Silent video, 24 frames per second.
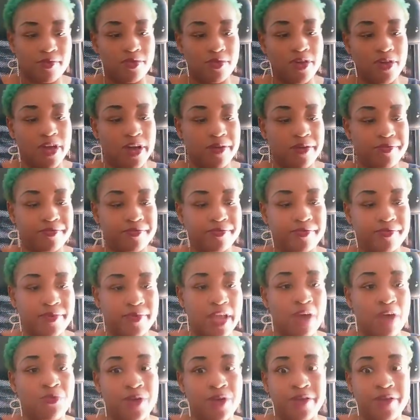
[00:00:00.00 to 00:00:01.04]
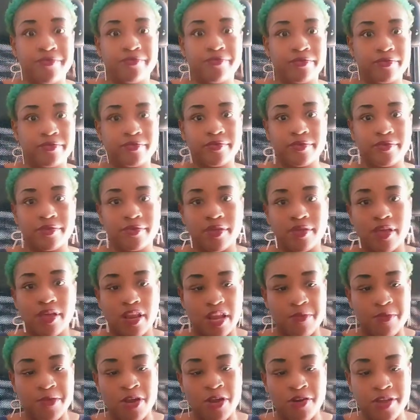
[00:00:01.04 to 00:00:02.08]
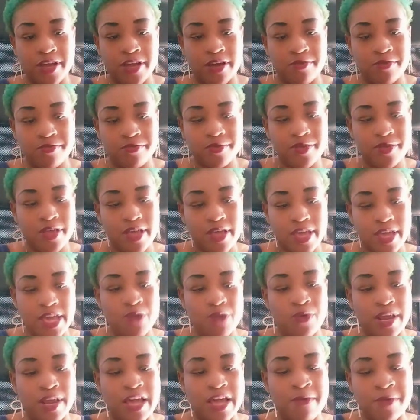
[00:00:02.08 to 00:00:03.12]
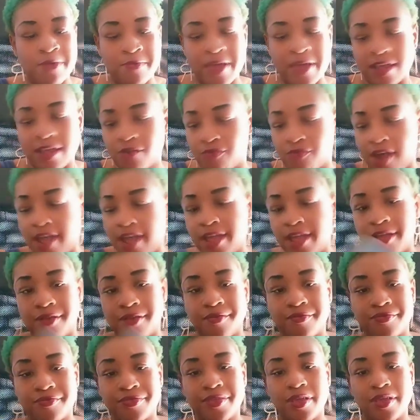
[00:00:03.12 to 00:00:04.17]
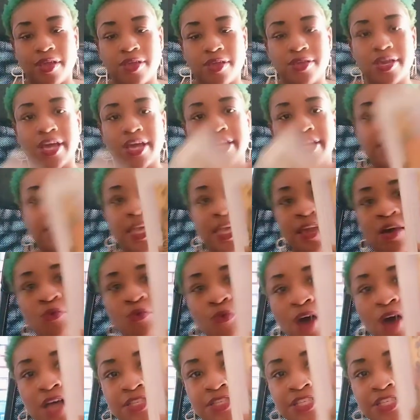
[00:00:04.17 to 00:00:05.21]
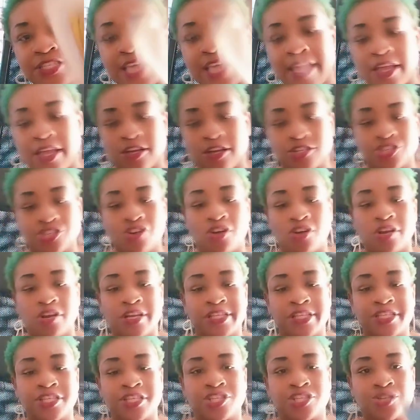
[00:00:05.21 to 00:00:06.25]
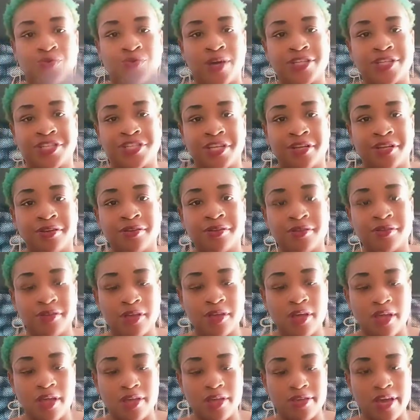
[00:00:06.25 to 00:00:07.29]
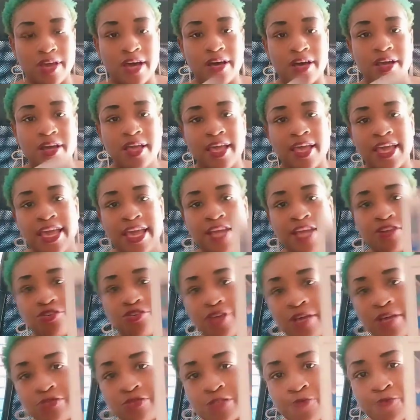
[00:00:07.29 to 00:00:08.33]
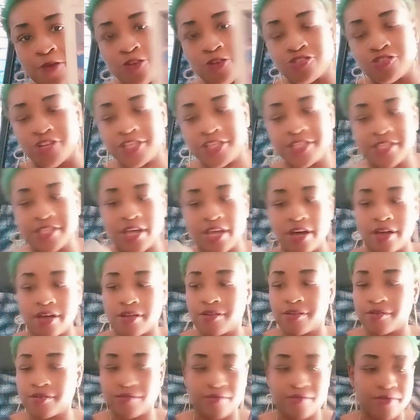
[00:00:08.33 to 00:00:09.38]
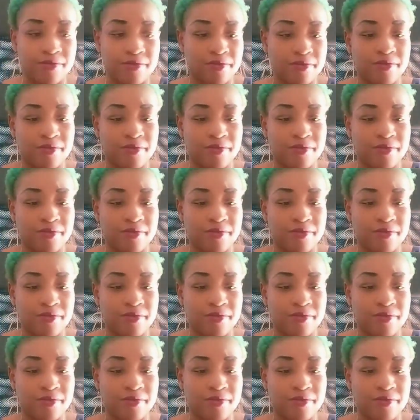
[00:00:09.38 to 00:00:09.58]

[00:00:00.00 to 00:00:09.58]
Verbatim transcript: Yeah, that way. Let me hurry up. He wanna come and make it right. Yeah, this King of Wands is taking control of this situation. Yeah, he knew he was spiritually stuck.